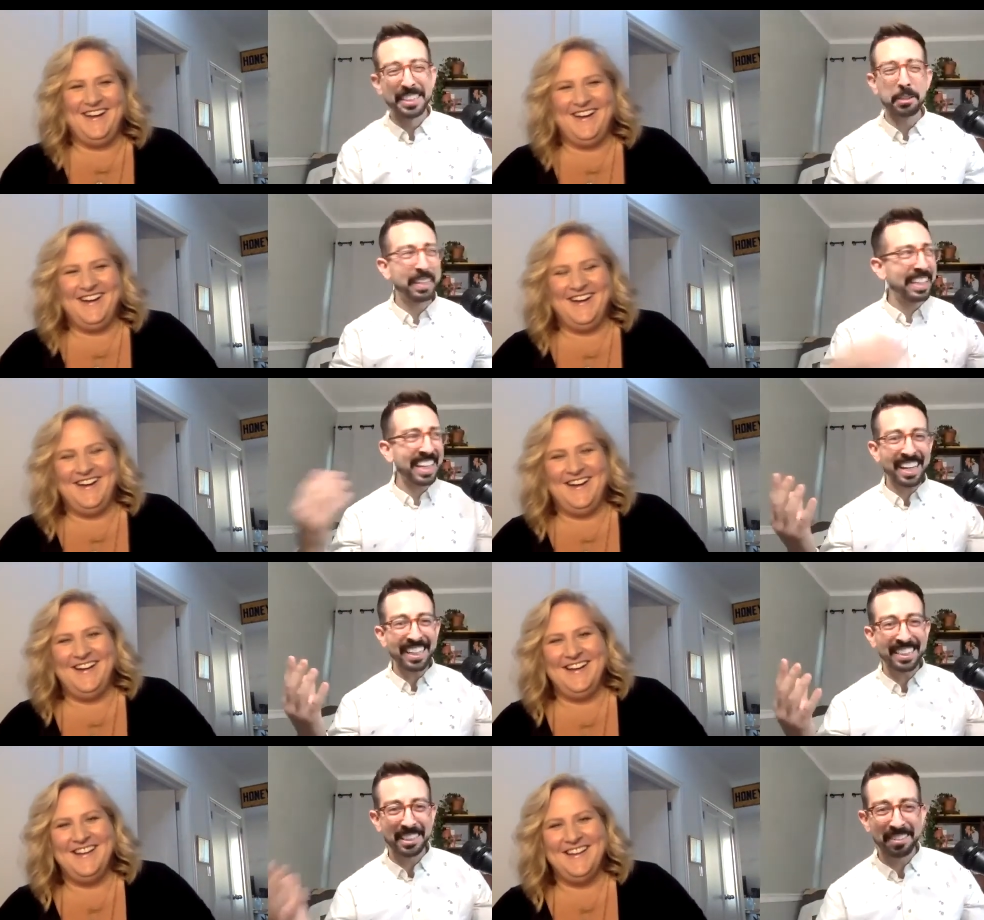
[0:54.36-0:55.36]
Speaker 1: you get
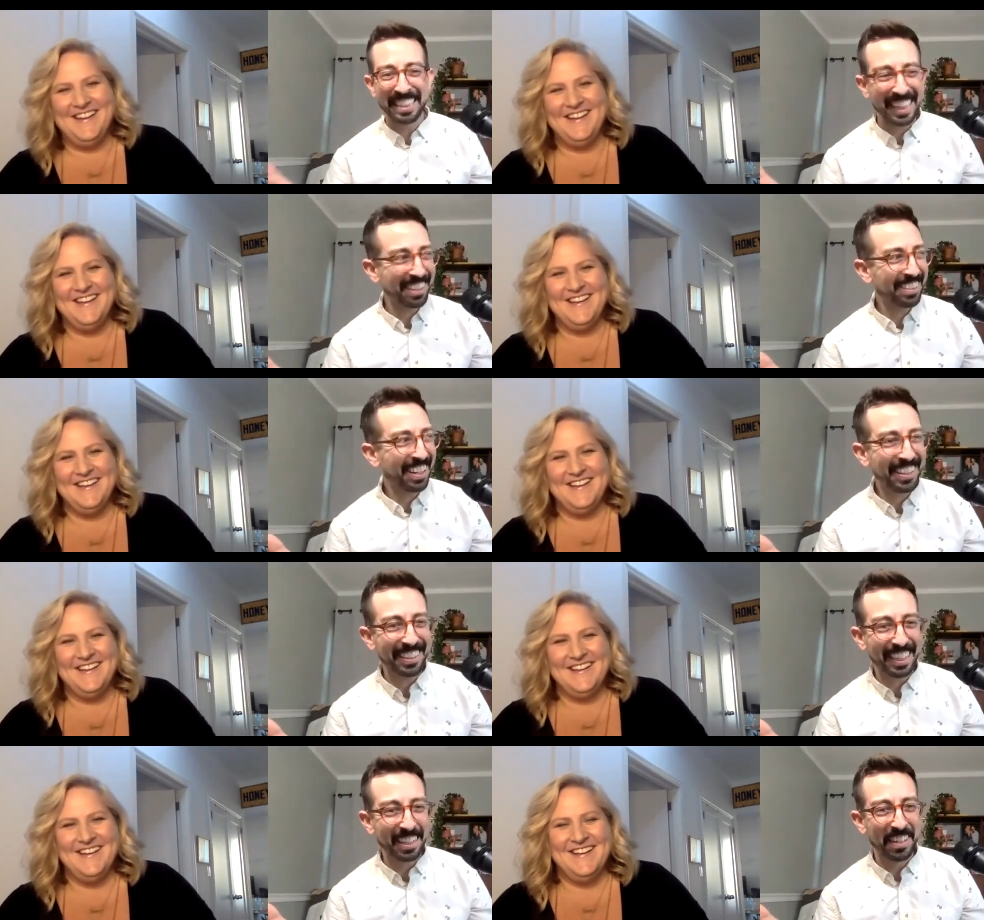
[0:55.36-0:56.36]
that? Do you get that a
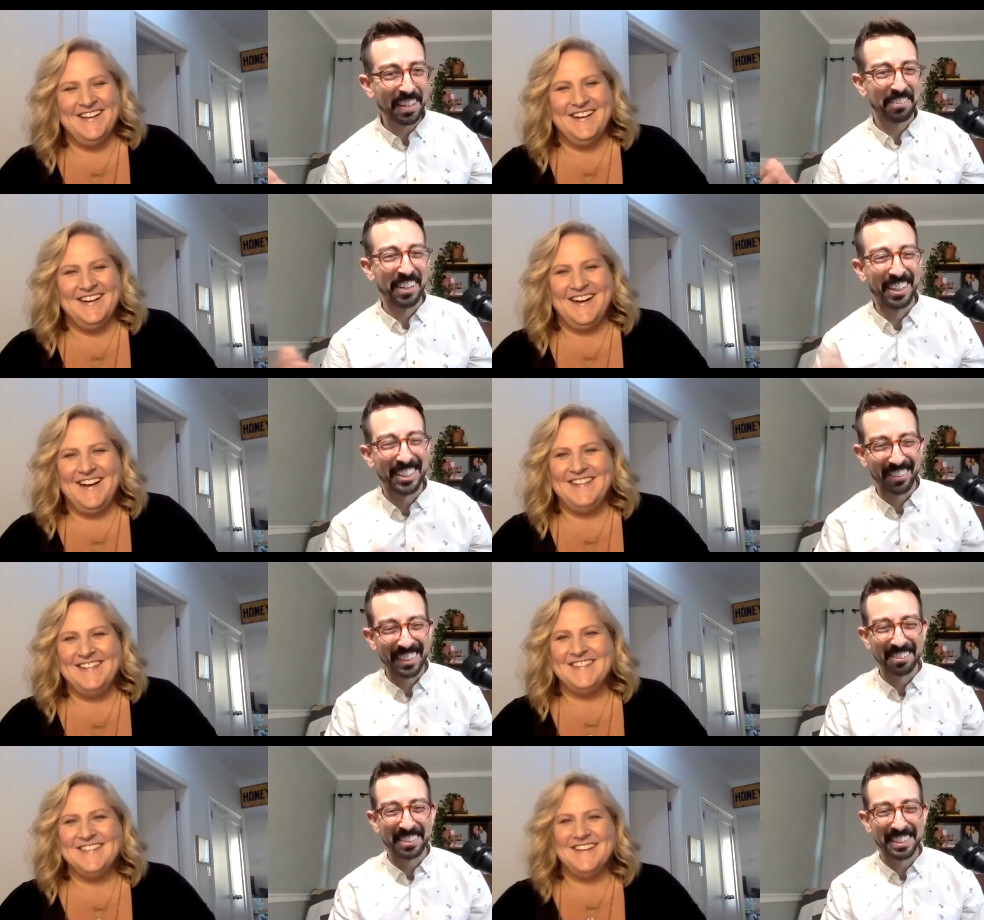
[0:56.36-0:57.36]
lot? Am I the first
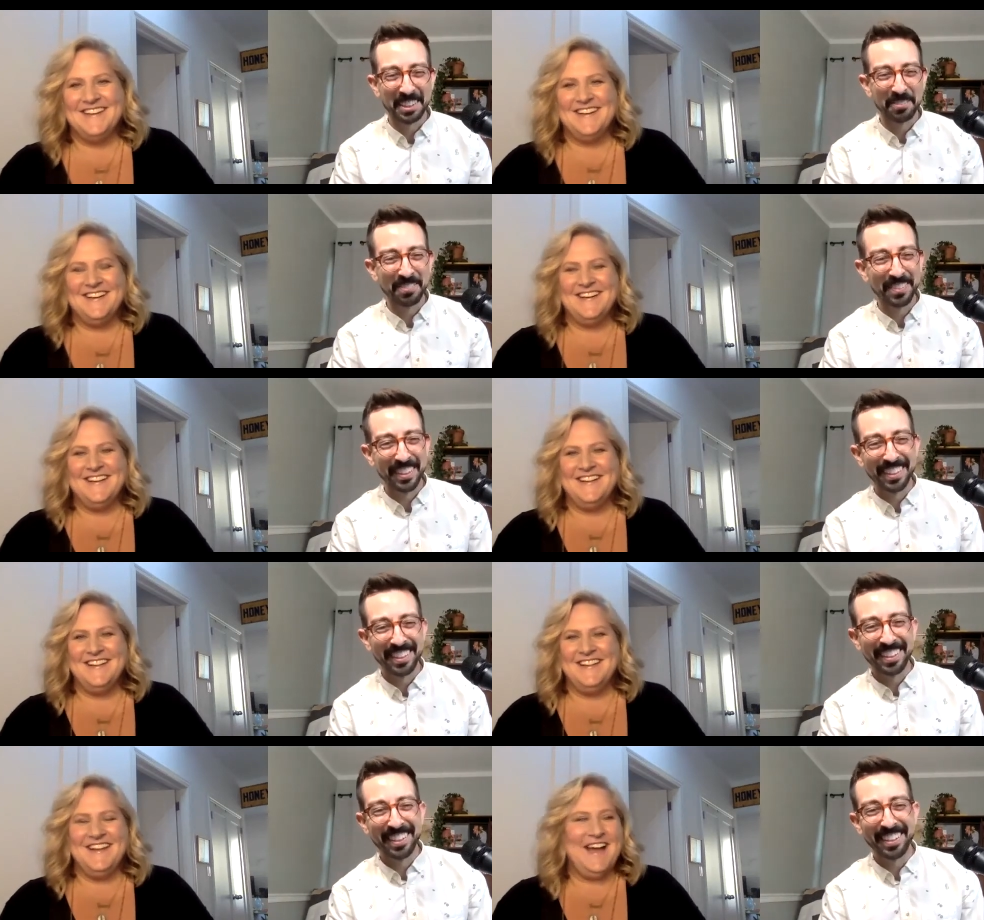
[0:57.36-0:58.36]
one to assume?
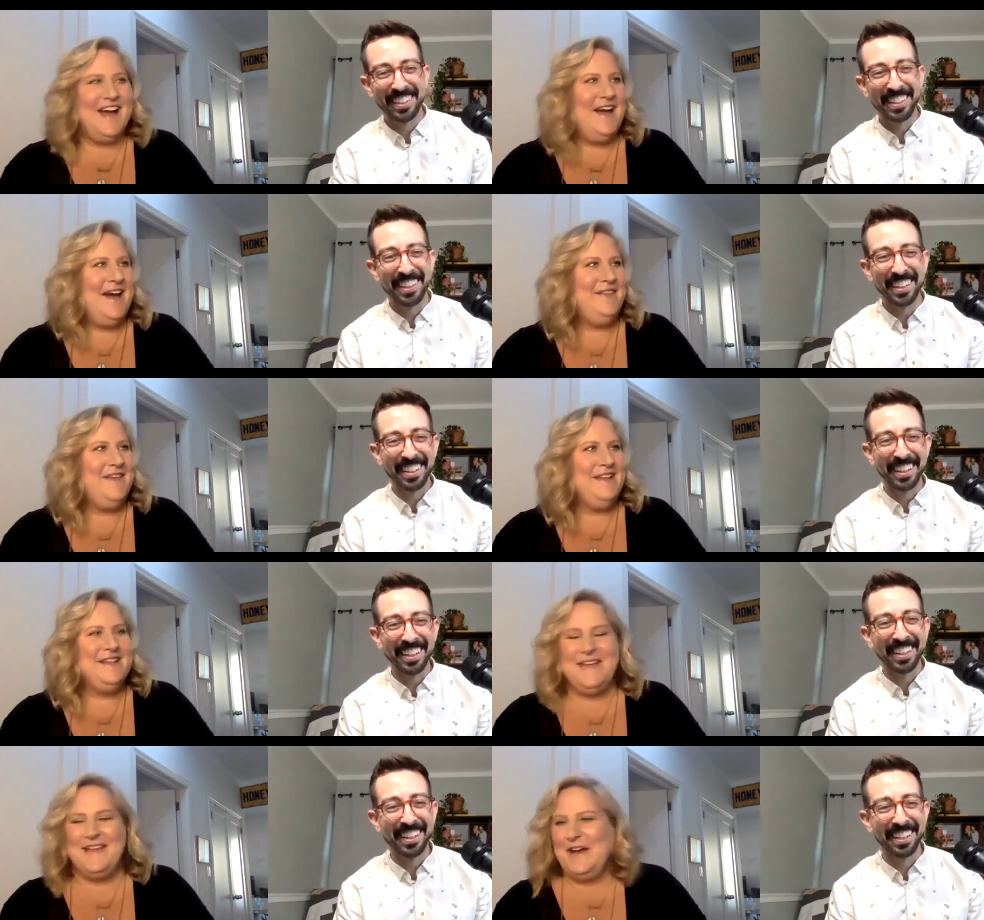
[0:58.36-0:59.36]
Speaker 2: Look, I
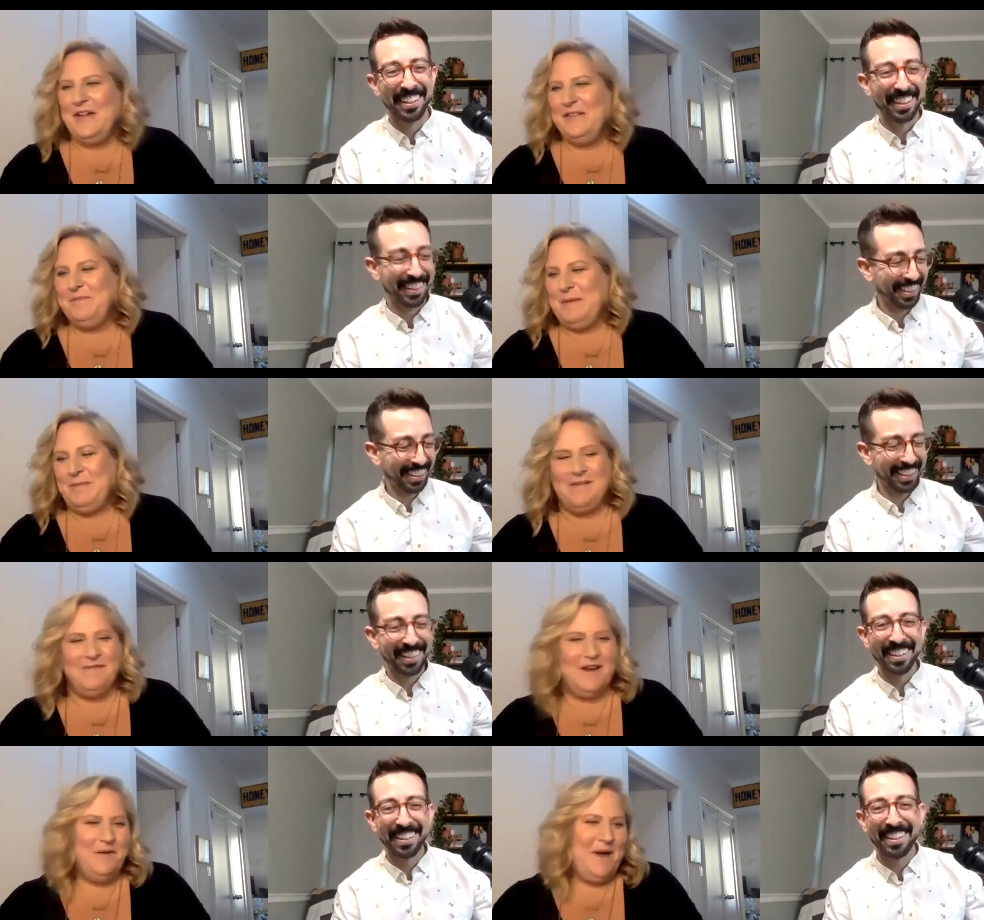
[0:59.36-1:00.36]
think that, you know, the people I
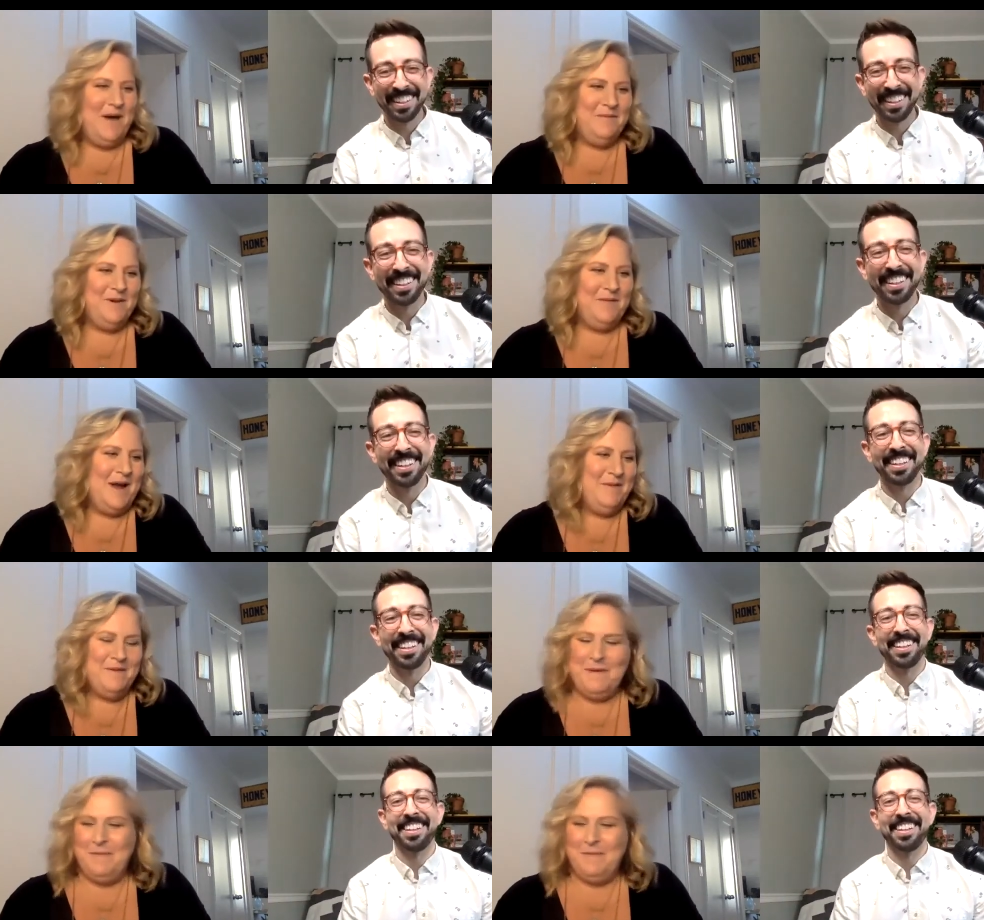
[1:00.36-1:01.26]
run around with,